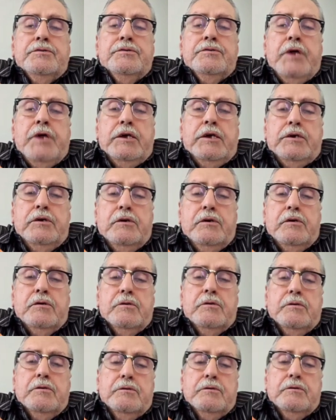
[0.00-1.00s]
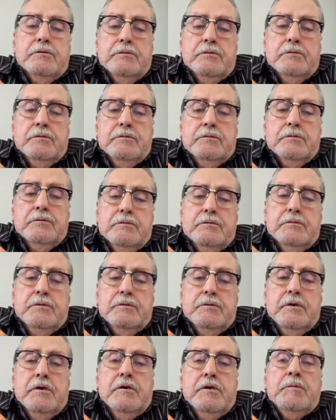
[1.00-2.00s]
Thank you.
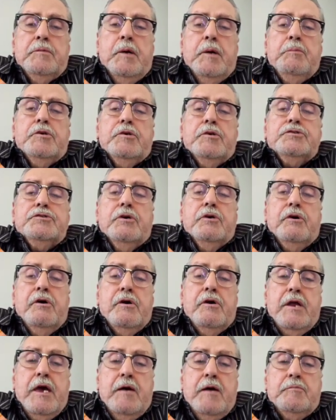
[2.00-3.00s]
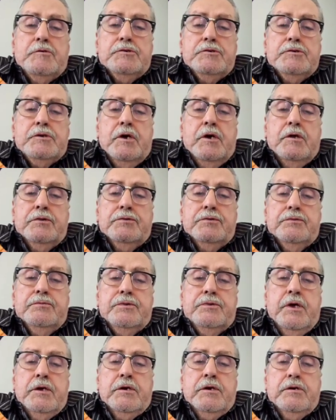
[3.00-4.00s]
My books are on Amazon.
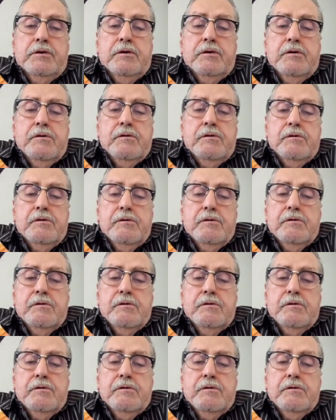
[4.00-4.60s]
Thank you.